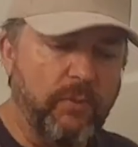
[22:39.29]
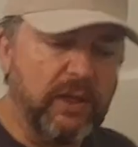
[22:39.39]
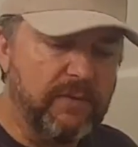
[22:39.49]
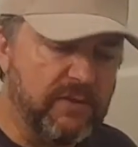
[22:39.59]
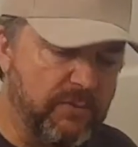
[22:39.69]
We
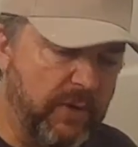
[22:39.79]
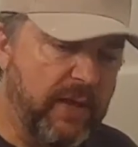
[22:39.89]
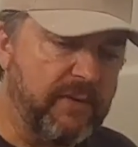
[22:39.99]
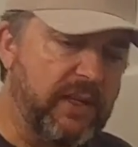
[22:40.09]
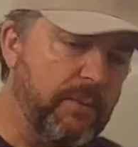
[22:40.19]
even, we
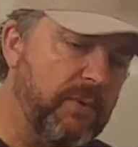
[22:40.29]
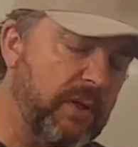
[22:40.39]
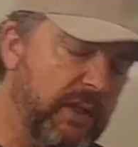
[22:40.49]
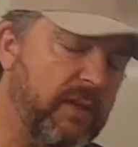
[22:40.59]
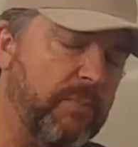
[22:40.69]
have a chemical,
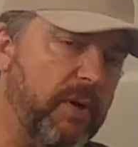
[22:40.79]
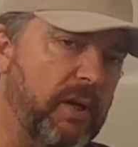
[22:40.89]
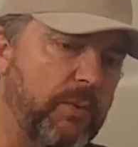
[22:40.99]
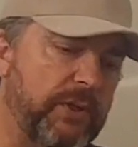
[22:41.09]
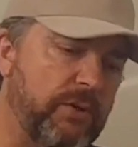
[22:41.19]
another
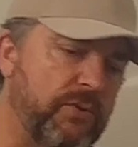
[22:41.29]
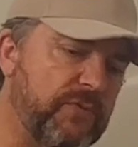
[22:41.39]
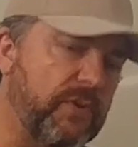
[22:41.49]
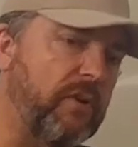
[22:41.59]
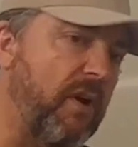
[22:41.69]
product we use
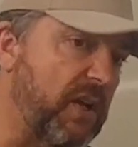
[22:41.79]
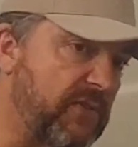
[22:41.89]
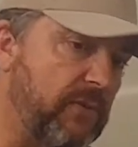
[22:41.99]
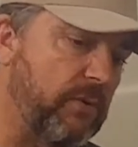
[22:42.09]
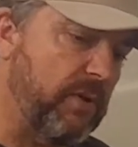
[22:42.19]
for garage
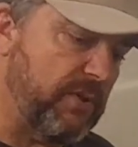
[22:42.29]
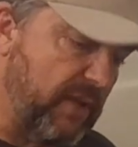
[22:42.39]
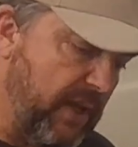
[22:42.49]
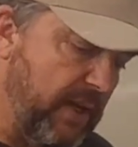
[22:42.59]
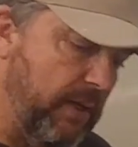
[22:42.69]
floors
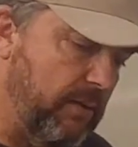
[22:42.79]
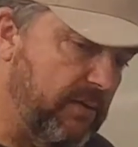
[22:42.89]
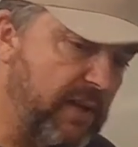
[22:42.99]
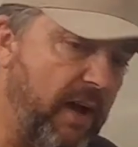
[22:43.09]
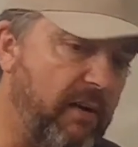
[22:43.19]

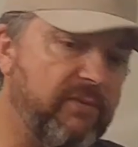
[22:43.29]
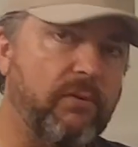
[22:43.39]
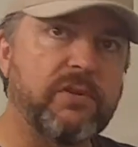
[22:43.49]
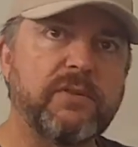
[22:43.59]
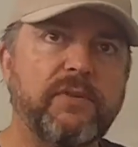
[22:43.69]
and tile
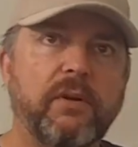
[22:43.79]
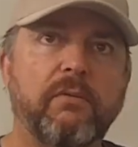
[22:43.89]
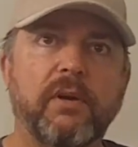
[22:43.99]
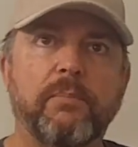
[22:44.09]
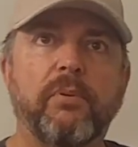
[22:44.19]
floors. If you don't
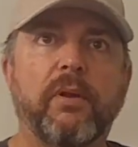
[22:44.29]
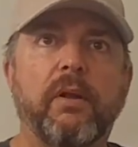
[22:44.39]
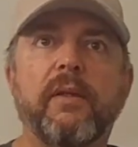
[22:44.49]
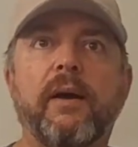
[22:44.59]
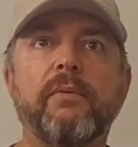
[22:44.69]
repel it
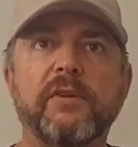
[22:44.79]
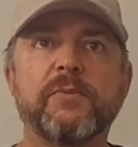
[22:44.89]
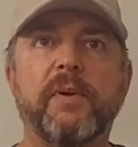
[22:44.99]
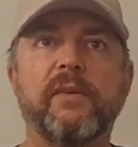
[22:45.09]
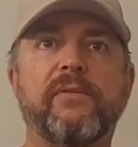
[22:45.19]
all out, we can
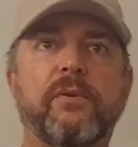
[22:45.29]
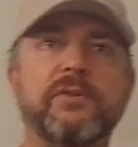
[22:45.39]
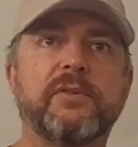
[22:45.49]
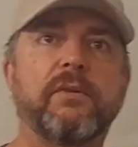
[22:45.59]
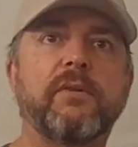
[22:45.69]
spray the
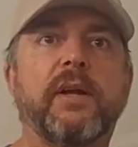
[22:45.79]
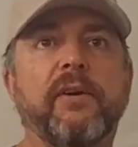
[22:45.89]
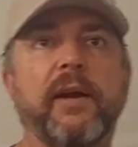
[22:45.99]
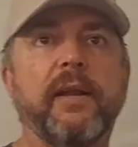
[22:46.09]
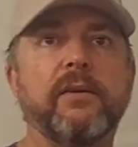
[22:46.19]
floors to look like
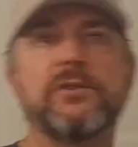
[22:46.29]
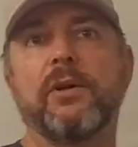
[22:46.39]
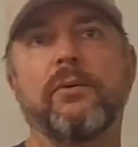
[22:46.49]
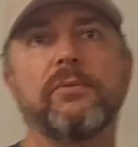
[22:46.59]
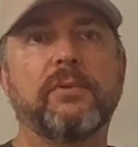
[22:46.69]
granite or
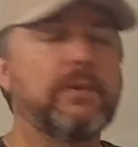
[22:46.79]
stone.